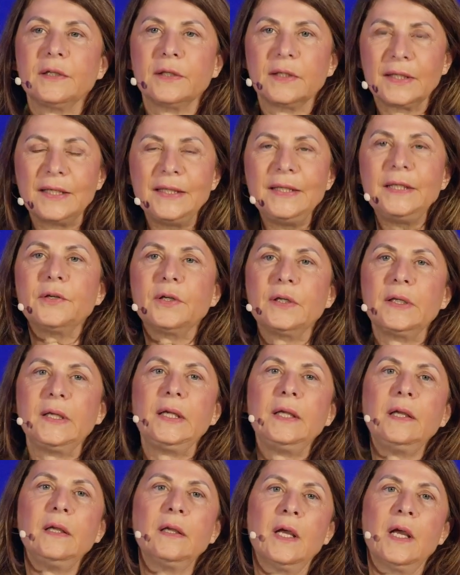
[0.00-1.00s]

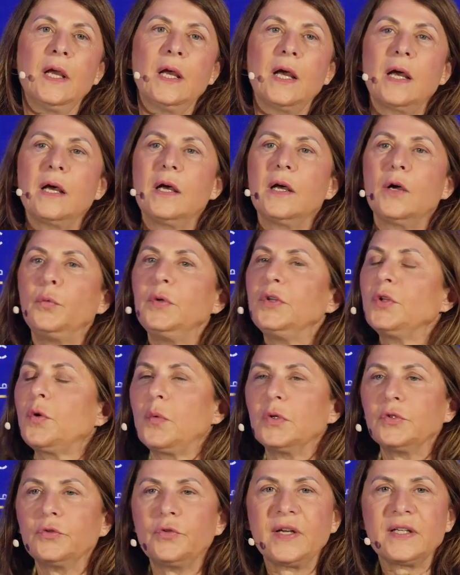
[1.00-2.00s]
clearly, we don't
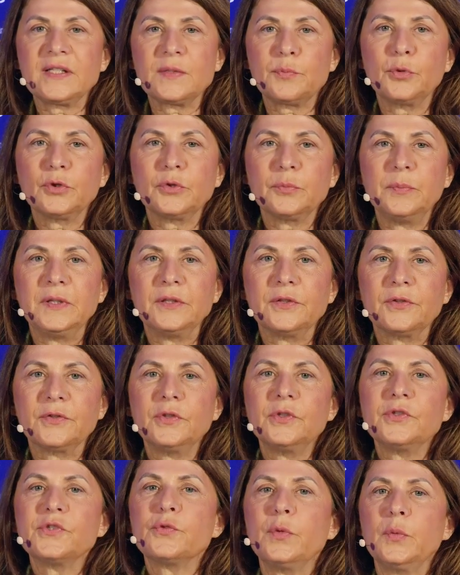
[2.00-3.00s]
want to export minerals,